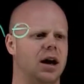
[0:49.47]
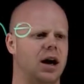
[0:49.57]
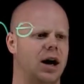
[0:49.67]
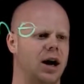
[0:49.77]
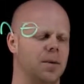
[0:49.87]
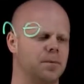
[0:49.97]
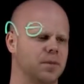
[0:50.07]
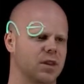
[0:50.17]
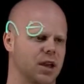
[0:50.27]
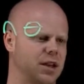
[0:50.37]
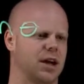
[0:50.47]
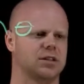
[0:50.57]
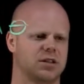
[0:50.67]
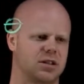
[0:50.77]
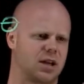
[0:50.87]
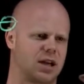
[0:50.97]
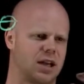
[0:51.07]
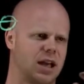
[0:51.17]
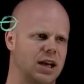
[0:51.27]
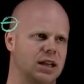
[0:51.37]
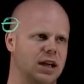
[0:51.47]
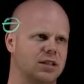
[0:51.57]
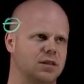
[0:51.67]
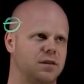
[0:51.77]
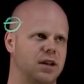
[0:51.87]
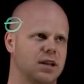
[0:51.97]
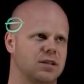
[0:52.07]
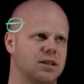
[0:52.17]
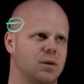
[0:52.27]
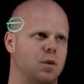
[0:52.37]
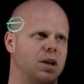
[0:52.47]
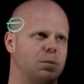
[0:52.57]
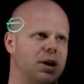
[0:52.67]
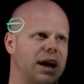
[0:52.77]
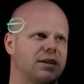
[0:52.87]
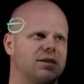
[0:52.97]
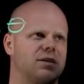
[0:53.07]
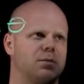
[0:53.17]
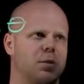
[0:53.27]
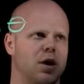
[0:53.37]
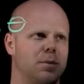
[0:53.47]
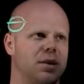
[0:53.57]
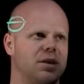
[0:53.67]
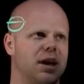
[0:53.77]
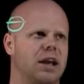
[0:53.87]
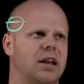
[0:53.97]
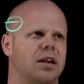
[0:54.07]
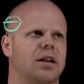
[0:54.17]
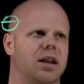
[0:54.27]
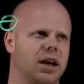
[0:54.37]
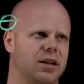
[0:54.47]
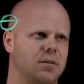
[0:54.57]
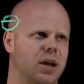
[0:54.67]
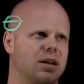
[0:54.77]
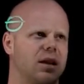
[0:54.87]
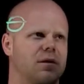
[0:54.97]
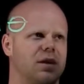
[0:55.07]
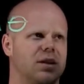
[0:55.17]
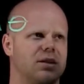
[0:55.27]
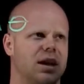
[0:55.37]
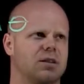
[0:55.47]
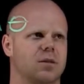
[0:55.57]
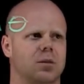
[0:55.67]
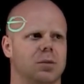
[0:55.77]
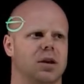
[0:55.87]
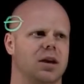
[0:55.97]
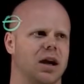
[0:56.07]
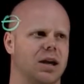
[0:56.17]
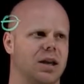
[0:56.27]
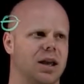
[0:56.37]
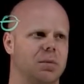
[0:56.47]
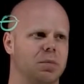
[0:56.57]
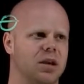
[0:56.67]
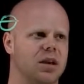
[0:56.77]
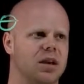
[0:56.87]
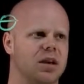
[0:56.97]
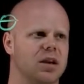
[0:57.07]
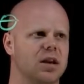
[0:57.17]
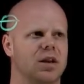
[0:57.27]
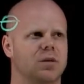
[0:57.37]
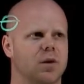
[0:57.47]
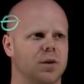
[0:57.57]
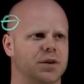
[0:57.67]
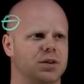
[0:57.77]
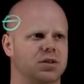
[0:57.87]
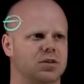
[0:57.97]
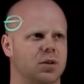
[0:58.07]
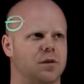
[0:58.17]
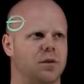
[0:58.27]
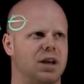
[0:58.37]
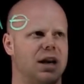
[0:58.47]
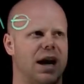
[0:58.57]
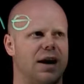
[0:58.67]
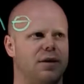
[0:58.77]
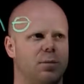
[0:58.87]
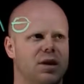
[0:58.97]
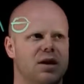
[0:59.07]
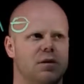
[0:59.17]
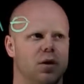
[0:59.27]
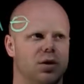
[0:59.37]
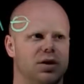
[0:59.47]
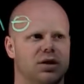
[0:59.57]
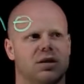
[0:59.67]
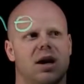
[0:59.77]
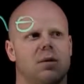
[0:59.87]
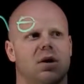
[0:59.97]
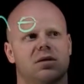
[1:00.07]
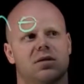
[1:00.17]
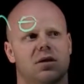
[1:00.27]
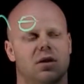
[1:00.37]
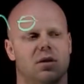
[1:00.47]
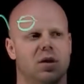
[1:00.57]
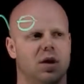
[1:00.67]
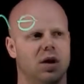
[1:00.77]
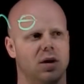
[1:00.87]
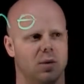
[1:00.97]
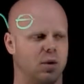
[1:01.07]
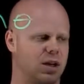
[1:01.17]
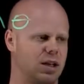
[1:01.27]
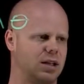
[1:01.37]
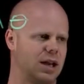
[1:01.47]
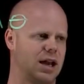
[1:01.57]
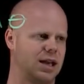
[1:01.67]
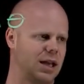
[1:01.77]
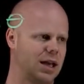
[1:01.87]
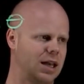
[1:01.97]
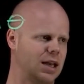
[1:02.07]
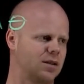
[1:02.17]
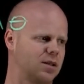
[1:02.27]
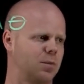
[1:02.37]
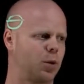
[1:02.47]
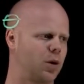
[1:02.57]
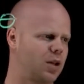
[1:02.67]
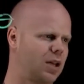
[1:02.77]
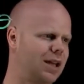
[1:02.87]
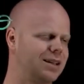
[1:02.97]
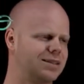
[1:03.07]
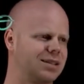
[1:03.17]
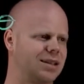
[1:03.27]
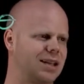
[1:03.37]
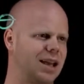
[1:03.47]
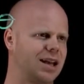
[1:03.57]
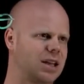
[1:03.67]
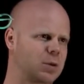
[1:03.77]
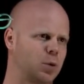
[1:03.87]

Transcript: the conductor is not cutting any lines of flux. When it passes perpendicular to the line of magnetic flux, that's when it will be cutting a peak voltage. So if we have a peak voltage, and I want to know what at any instantaneous